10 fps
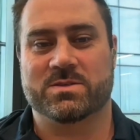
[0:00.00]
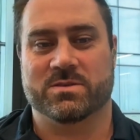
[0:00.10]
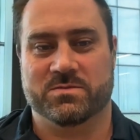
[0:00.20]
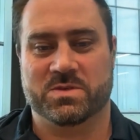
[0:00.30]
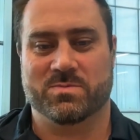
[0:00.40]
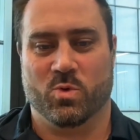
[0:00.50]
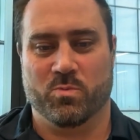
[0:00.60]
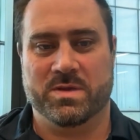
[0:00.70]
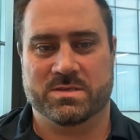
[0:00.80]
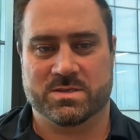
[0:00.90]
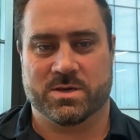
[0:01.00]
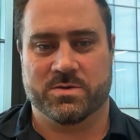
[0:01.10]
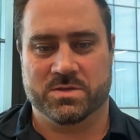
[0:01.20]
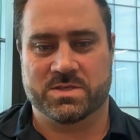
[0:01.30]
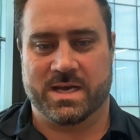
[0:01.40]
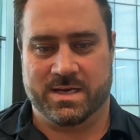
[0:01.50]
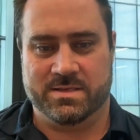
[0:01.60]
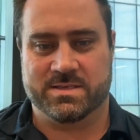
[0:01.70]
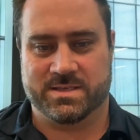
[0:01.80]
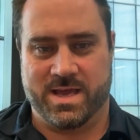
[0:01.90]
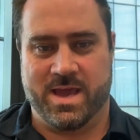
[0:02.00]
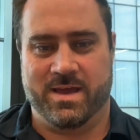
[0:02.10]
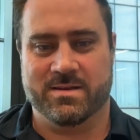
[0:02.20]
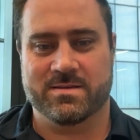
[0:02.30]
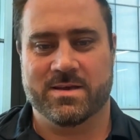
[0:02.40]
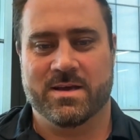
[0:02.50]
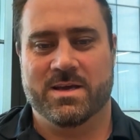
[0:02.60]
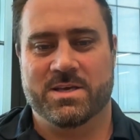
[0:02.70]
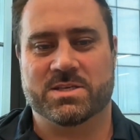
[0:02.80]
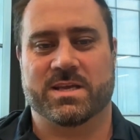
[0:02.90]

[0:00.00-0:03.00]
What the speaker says: for lots of small business owners to understand.